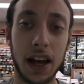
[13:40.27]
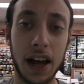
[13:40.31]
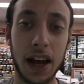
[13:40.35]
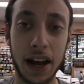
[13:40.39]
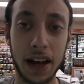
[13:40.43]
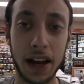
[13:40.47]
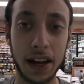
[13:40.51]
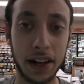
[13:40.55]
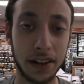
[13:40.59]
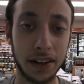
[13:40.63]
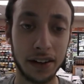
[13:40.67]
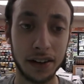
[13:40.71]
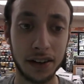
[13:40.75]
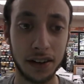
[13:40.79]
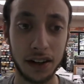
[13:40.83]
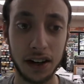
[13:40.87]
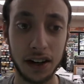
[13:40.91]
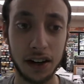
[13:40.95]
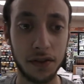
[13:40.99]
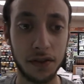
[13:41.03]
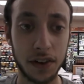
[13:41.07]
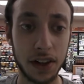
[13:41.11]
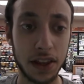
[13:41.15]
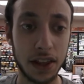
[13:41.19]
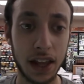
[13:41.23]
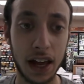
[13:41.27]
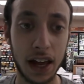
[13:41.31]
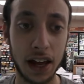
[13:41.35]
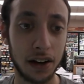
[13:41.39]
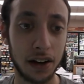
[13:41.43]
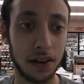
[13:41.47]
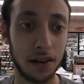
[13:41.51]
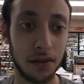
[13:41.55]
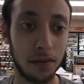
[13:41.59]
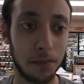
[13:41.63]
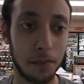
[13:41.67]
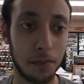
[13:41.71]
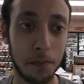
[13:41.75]
And even
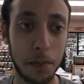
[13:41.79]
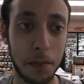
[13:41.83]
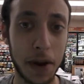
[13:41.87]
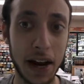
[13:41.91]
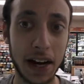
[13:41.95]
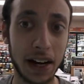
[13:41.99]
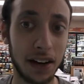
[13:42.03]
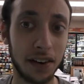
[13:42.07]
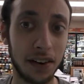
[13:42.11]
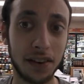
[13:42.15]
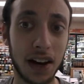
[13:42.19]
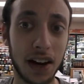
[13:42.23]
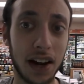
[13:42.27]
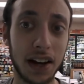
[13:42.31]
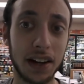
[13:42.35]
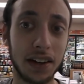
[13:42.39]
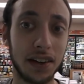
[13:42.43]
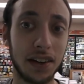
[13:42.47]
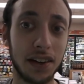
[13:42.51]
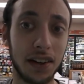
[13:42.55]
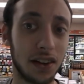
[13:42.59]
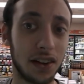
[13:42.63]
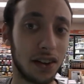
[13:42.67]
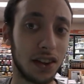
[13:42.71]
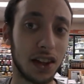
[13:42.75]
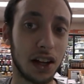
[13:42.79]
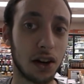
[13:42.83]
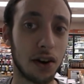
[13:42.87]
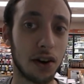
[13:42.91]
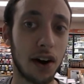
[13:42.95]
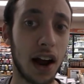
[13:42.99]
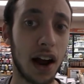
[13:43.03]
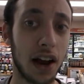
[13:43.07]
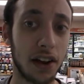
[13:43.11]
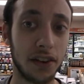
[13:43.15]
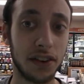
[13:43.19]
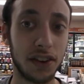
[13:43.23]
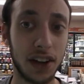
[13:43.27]
then, many scientists
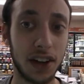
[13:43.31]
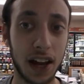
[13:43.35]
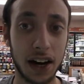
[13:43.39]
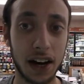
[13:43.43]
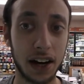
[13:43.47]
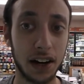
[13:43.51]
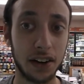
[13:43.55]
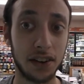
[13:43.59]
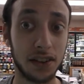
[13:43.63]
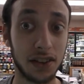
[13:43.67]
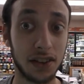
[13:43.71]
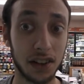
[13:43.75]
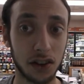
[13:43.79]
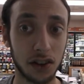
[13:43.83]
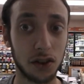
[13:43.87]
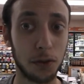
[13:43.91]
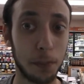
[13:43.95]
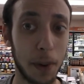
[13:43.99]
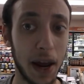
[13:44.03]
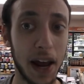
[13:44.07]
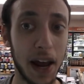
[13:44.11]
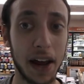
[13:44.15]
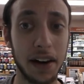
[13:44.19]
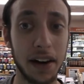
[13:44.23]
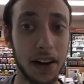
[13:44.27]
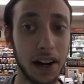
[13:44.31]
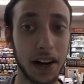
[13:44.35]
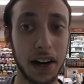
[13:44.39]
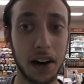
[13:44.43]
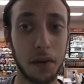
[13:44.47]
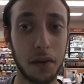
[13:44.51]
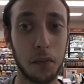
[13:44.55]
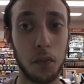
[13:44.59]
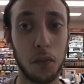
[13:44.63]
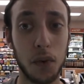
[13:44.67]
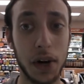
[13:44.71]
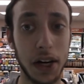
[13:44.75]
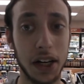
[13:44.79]
theorize that it's expanding,
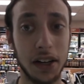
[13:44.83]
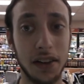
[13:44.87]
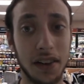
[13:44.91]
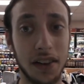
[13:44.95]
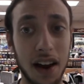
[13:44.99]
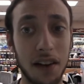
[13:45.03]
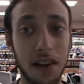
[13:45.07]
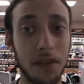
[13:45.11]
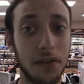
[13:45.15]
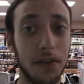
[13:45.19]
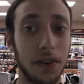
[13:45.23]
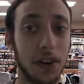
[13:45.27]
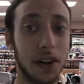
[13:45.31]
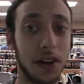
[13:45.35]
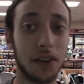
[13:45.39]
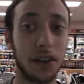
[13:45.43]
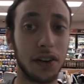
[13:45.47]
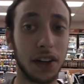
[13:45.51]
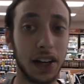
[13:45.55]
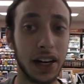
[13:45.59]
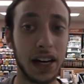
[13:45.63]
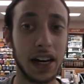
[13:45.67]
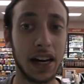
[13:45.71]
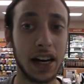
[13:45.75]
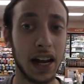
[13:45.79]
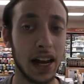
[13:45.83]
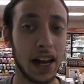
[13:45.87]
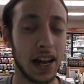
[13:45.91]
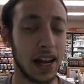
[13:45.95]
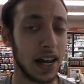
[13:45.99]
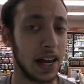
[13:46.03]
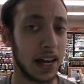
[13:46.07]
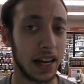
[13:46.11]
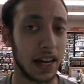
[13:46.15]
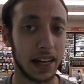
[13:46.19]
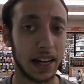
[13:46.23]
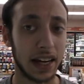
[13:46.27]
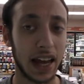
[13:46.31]
and we definitely
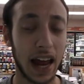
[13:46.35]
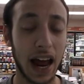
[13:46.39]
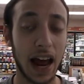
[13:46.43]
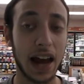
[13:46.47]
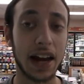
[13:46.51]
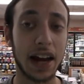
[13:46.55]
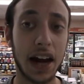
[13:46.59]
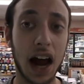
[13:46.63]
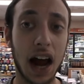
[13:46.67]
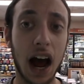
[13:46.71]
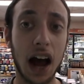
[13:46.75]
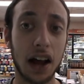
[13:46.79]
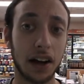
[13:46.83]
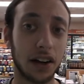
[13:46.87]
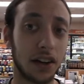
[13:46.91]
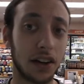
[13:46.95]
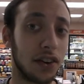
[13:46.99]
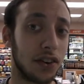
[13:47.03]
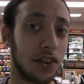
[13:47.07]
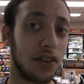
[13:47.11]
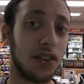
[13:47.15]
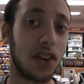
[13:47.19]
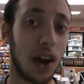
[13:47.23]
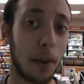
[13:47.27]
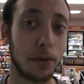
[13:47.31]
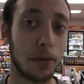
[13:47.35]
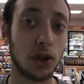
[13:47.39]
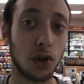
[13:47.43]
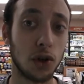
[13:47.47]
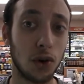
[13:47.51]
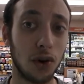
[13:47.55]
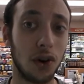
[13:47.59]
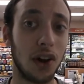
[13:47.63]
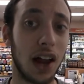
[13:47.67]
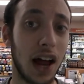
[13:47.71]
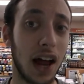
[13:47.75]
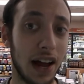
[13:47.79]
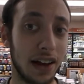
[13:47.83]
cannot
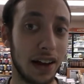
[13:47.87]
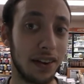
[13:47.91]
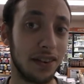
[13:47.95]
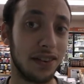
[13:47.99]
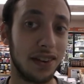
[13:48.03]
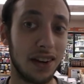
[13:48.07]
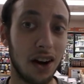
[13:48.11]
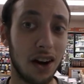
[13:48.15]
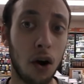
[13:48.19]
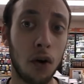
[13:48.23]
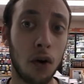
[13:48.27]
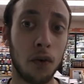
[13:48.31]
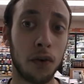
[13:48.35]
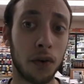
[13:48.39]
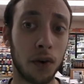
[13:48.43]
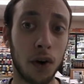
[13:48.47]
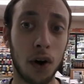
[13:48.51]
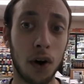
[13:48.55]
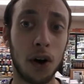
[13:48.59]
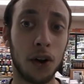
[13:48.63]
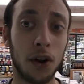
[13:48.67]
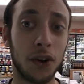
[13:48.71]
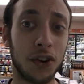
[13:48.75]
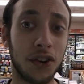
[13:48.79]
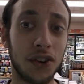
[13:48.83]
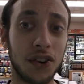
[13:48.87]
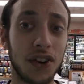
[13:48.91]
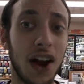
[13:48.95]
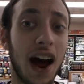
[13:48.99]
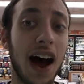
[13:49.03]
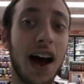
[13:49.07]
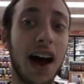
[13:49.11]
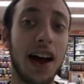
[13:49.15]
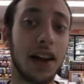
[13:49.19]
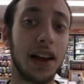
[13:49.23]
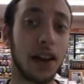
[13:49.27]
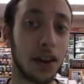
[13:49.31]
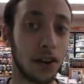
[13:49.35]
conceptualize the overall
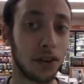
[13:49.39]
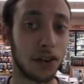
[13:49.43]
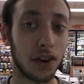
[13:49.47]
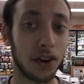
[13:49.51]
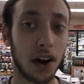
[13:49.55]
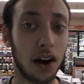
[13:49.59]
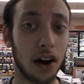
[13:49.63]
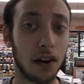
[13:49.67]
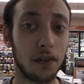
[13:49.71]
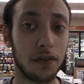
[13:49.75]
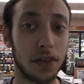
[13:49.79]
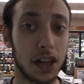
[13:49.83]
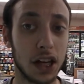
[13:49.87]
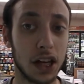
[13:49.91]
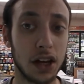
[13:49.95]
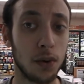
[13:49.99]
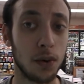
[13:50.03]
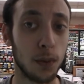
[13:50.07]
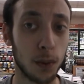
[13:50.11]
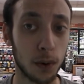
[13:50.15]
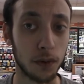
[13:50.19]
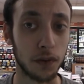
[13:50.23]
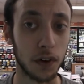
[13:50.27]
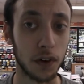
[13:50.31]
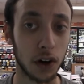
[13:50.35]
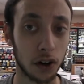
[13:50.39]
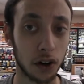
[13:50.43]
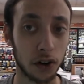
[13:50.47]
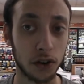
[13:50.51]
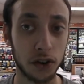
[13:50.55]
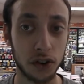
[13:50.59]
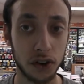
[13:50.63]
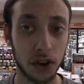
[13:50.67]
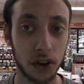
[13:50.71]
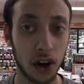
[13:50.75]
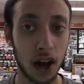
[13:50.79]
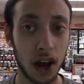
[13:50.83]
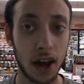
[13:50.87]
size of the
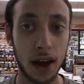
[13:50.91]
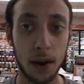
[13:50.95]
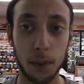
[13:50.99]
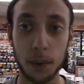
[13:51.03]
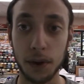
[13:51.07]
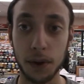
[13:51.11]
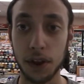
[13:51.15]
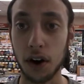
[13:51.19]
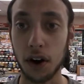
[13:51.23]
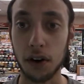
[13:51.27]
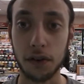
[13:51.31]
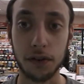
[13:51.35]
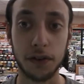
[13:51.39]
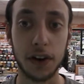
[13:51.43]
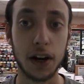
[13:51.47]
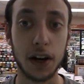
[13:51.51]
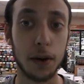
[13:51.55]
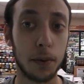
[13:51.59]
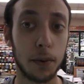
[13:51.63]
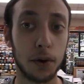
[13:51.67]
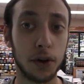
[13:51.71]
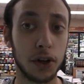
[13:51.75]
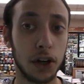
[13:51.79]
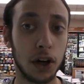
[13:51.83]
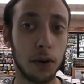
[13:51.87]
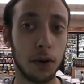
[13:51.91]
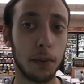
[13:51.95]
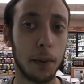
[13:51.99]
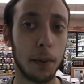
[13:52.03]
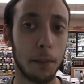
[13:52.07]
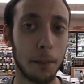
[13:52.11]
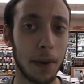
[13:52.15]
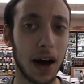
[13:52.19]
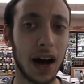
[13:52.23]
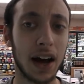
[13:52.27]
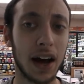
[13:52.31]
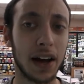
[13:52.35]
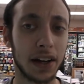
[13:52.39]
universe with our feeble
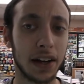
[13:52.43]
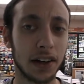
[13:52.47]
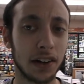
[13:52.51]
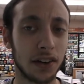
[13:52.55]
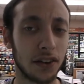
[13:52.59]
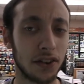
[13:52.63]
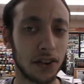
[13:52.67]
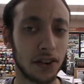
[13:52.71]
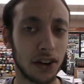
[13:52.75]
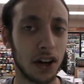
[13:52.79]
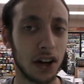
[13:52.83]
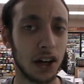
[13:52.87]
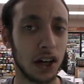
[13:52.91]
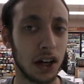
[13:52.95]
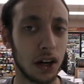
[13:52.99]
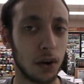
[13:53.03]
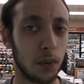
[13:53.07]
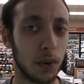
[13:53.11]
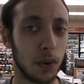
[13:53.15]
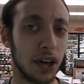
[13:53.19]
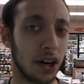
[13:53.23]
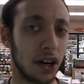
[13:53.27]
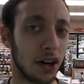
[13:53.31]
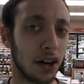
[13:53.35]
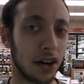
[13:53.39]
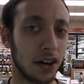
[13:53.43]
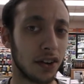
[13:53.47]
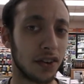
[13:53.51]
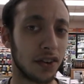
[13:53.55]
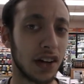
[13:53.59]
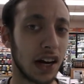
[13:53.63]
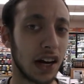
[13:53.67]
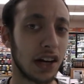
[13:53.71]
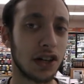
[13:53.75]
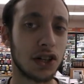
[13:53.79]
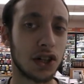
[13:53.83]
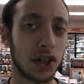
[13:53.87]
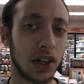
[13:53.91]
human minds. We are
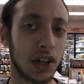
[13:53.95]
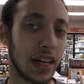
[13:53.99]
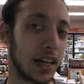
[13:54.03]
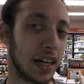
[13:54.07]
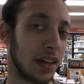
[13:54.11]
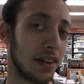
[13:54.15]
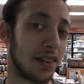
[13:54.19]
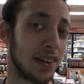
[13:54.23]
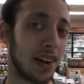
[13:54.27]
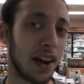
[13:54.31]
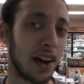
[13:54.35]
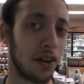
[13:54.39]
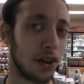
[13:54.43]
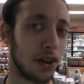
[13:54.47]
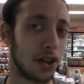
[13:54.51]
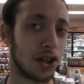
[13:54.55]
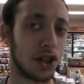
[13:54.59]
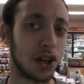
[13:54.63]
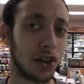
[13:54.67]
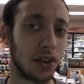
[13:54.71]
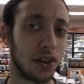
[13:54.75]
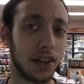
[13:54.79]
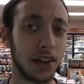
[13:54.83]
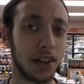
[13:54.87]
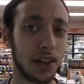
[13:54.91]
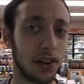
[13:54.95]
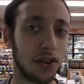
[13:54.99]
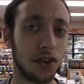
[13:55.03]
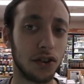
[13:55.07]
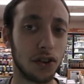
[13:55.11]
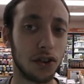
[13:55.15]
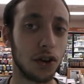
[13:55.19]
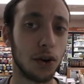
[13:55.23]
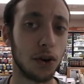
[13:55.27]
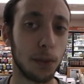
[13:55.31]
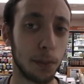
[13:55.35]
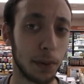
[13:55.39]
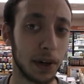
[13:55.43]
essentially intelligently
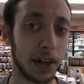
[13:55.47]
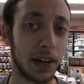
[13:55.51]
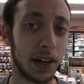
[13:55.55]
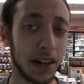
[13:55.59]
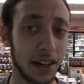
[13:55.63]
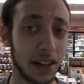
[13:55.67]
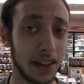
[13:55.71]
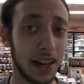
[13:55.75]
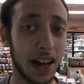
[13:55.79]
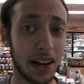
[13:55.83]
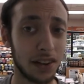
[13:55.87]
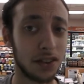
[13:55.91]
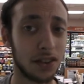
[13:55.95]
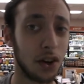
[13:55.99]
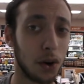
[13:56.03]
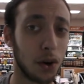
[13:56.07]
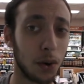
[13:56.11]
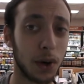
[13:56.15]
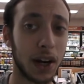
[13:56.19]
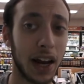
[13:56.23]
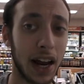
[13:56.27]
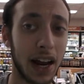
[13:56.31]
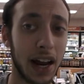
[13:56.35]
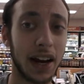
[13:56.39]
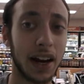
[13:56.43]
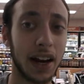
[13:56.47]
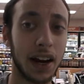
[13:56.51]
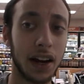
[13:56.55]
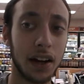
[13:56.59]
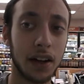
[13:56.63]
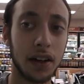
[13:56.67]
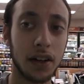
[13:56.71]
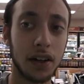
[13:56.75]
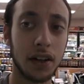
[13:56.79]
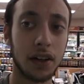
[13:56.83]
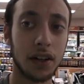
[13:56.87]
stupid, and that's okay.